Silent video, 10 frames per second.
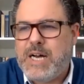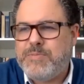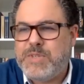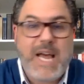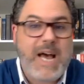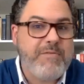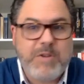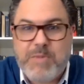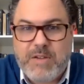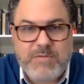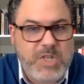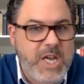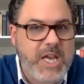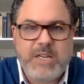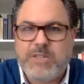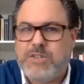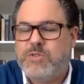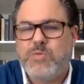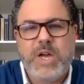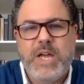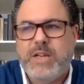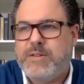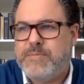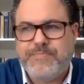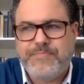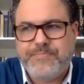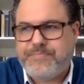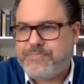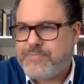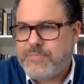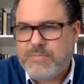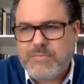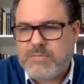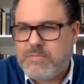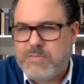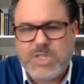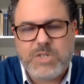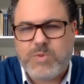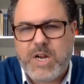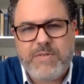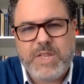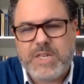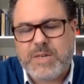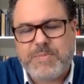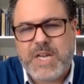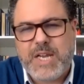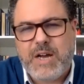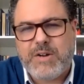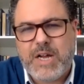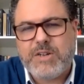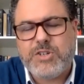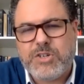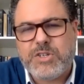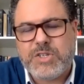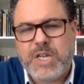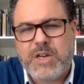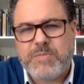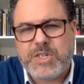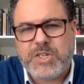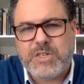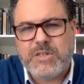staffing may have changed, when everything's upside down? How do churches stay on mission?